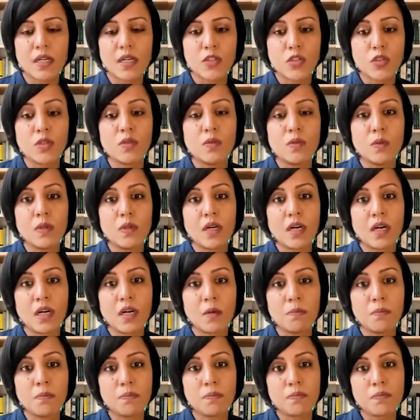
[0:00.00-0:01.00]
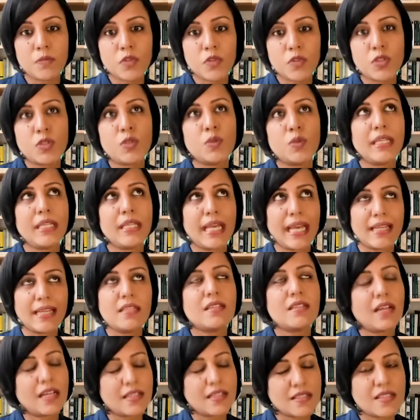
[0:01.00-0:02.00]
to the
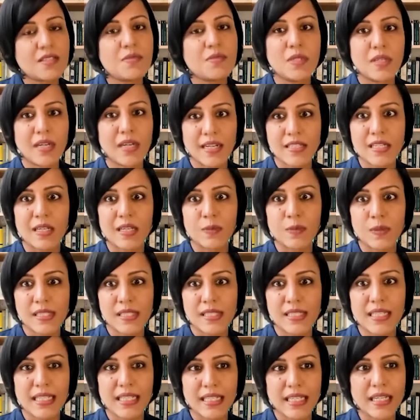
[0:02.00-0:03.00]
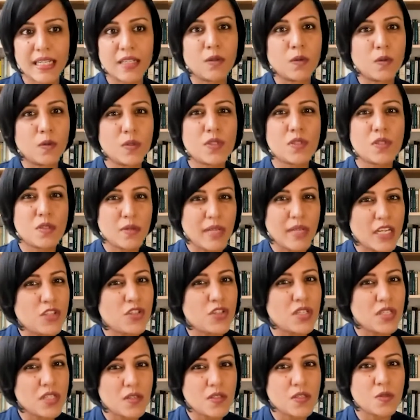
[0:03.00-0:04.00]
end customer, as I would say, and also to
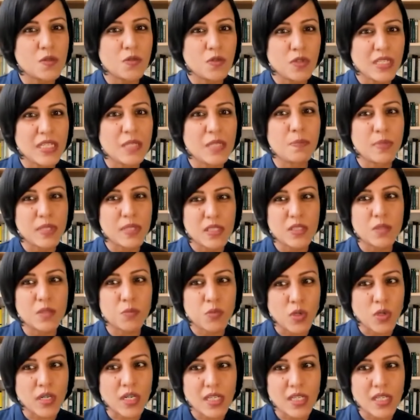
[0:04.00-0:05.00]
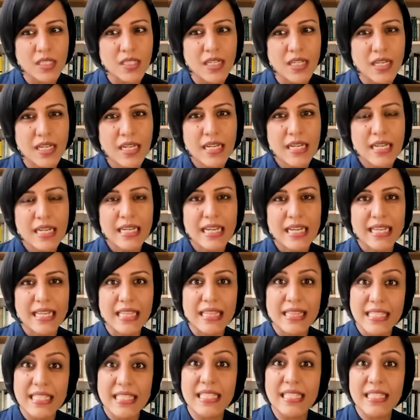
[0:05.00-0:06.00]
engineers who really built the product.
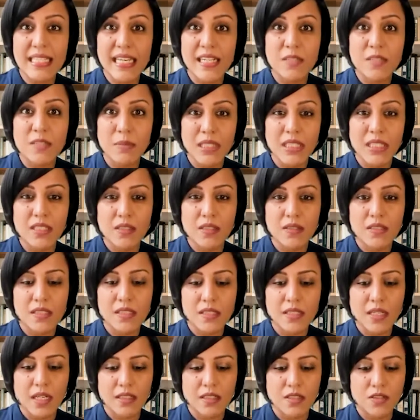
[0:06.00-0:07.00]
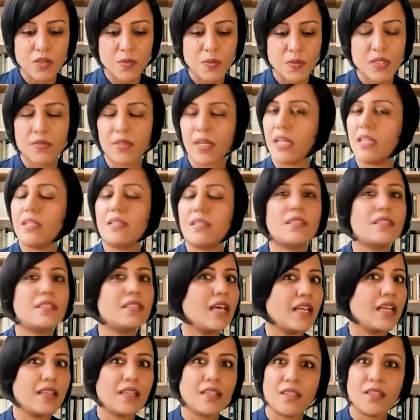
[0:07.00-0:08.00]
And this has helped me in good stead in terms of
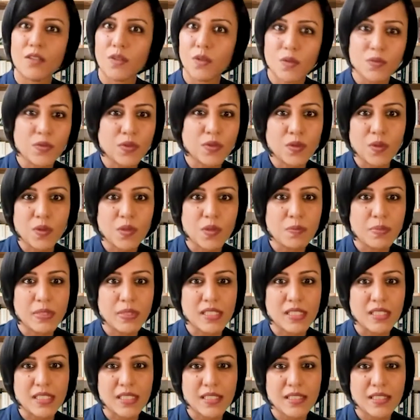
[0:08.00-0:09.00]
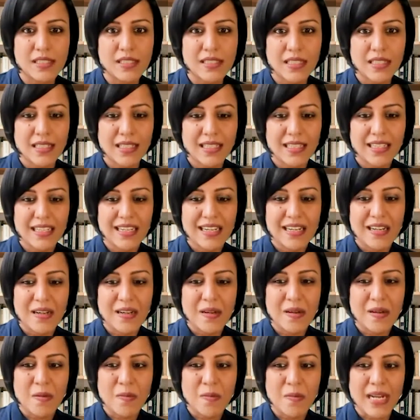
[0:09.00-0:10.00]
understanding the overall business.
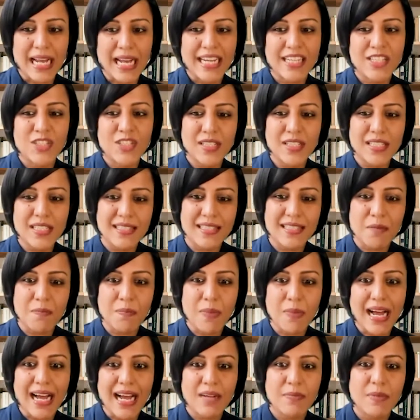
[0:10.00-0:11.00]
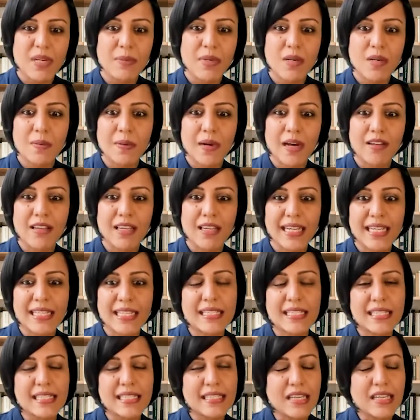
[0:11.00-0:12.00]
But I took a step back maybe about like
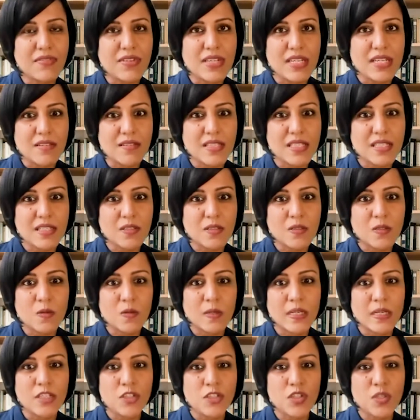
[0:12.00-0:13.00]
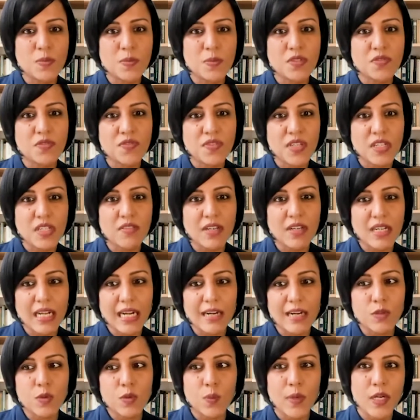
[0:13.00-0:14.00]
6-7 years ago in terms of figuring
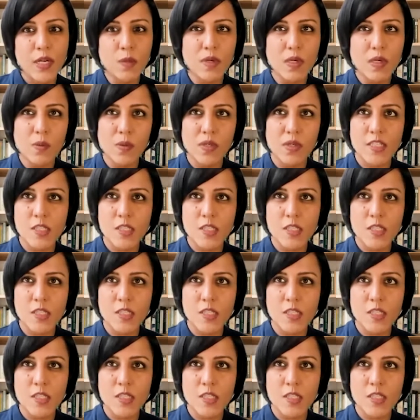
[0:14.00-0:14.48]
out where do I want to